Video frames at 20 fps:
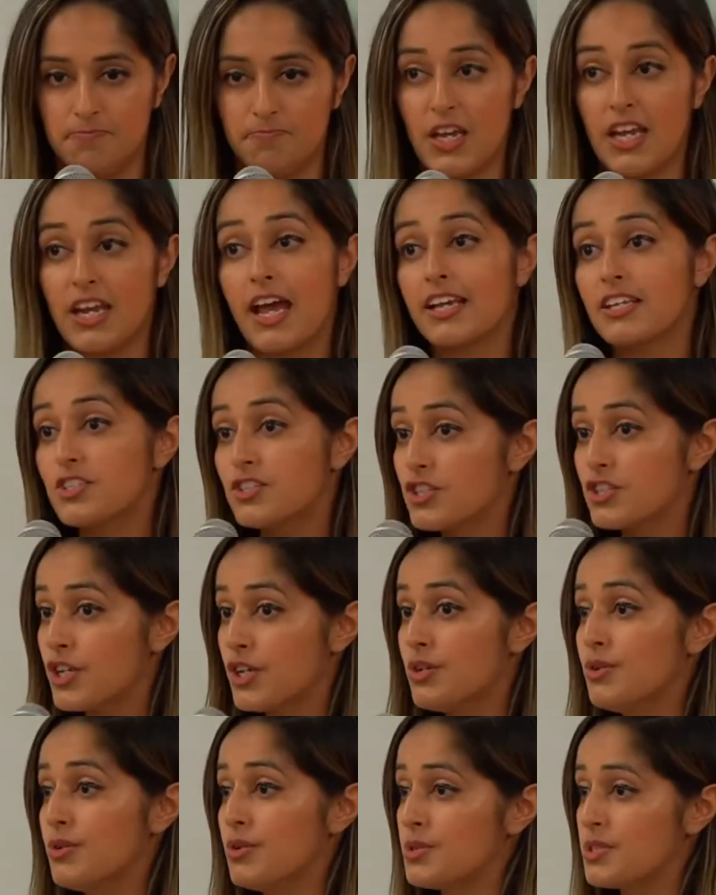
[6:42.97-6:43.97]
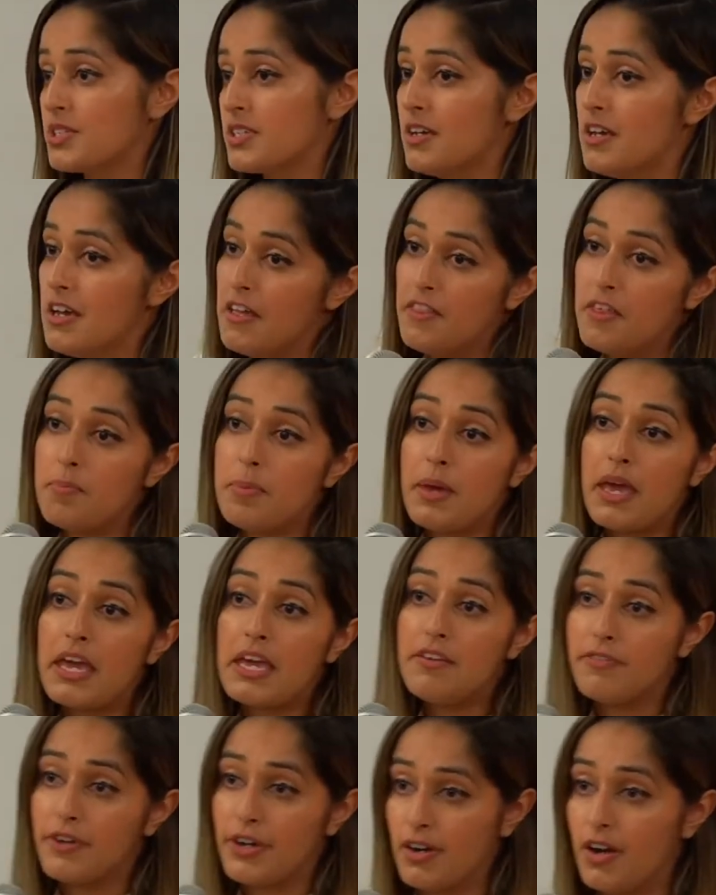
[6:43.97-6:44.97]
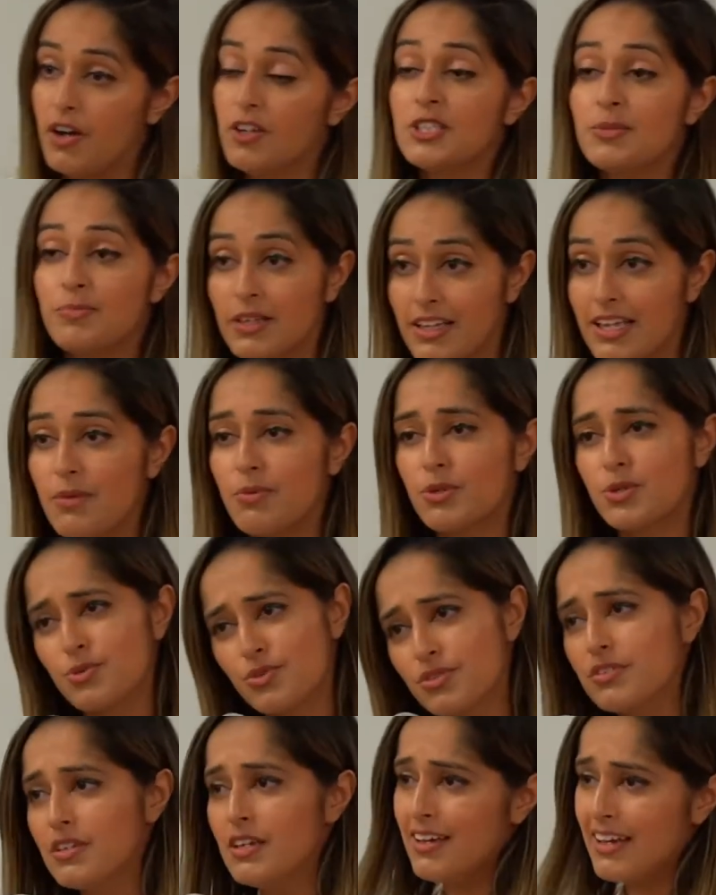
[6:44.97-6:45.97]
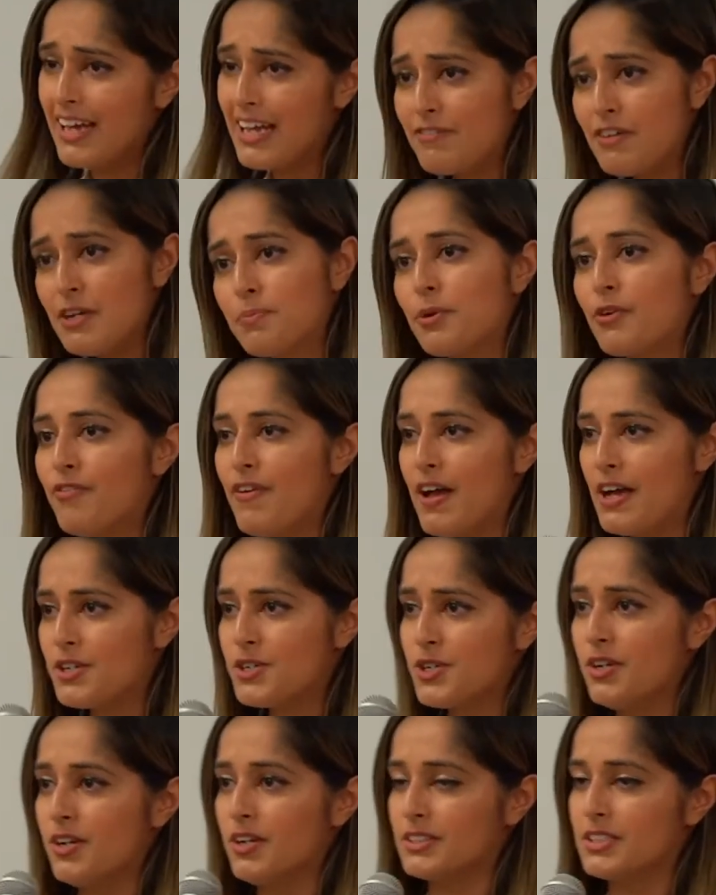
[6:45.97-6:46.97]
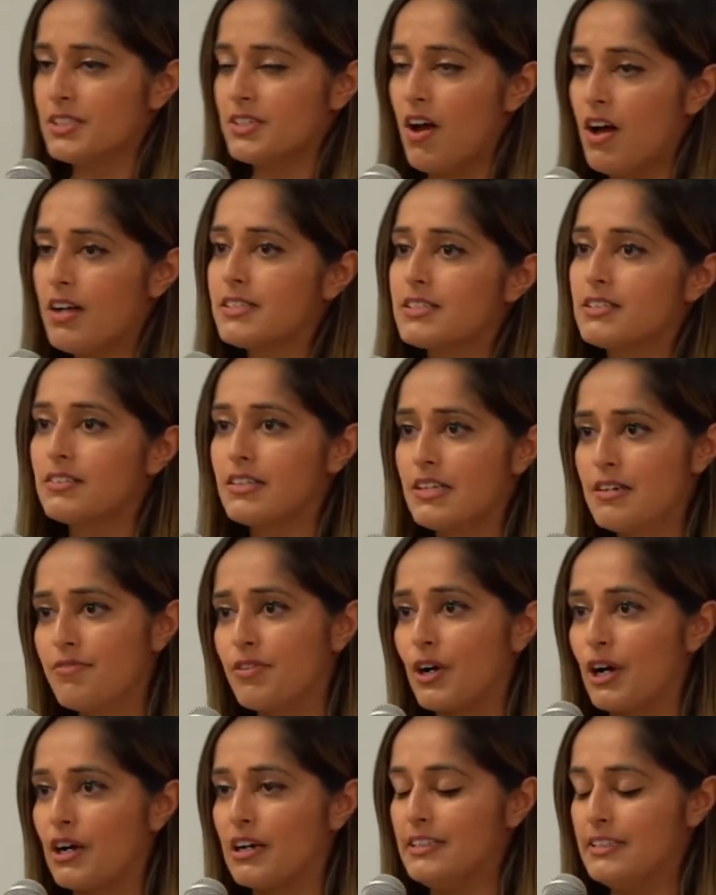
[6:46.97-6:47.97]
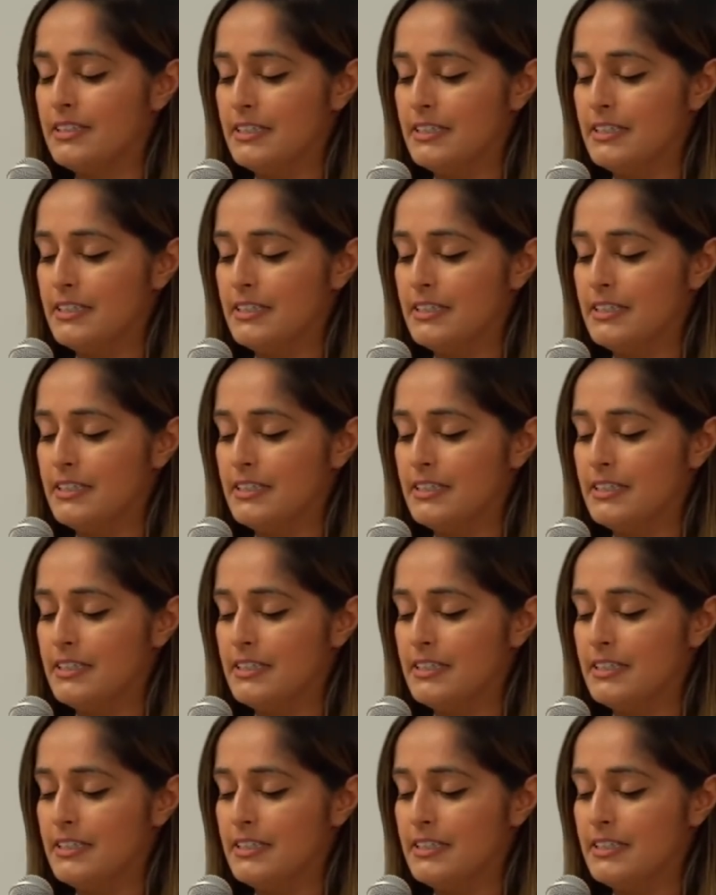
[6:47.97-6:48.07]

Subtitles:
And I excused the behavior, ultimately, which was kind of unprofessional to not deliver.